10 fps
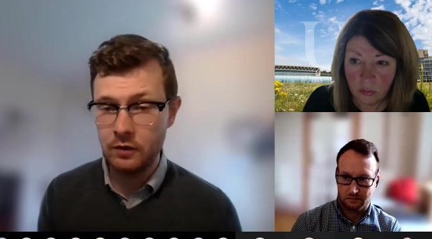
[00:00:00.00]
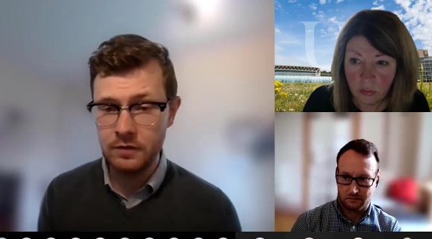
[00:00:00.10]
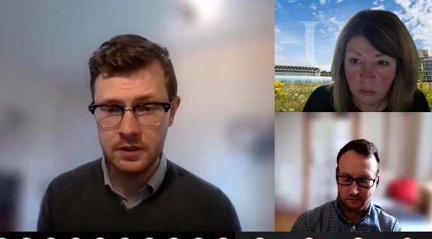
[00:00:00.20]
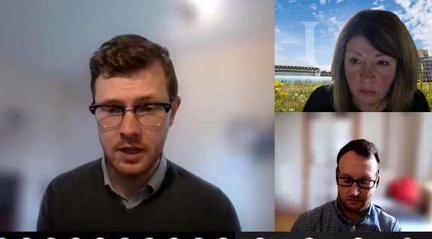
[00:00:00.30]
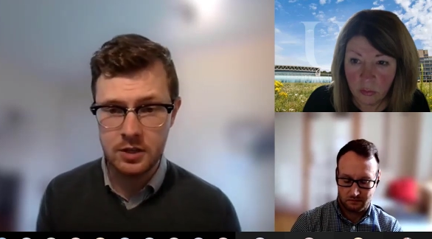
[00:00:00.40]
Speaker 1: can have a
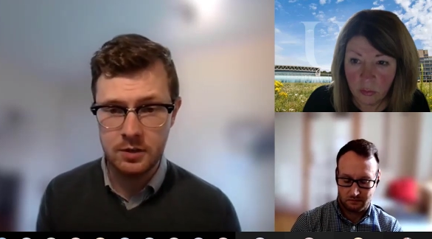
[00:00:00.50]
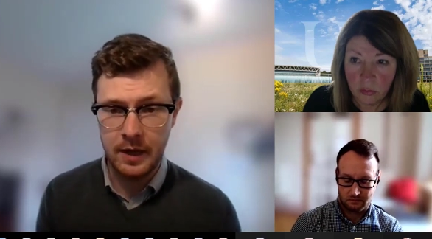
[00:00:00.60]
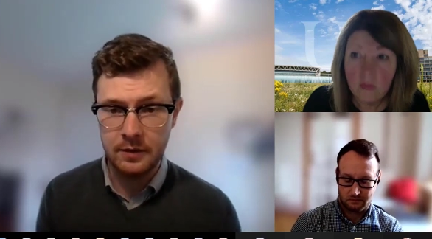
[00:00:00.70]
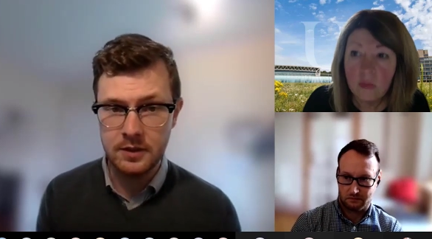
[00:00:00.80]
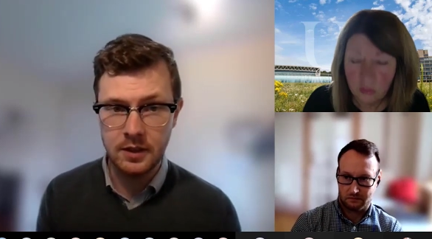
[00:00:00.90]
conversation
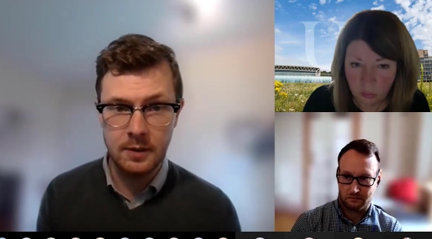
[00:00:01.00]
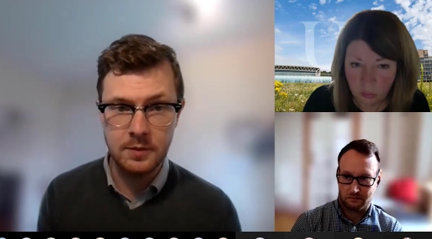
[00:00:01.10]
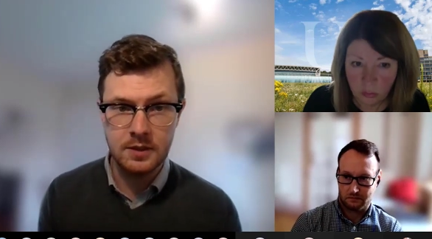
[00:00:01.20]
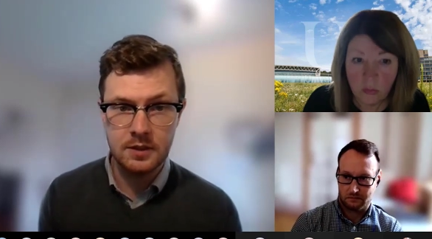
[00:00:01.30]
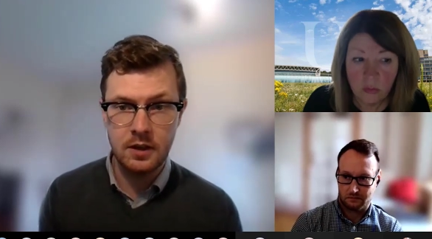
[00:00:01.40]
about the
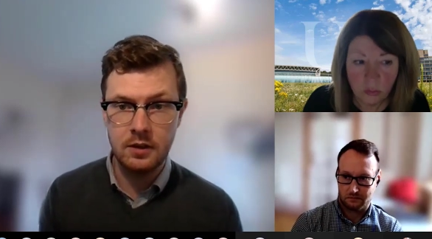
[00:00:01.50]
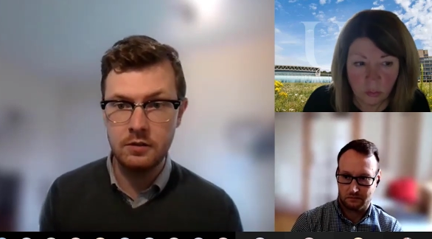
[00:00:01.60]
types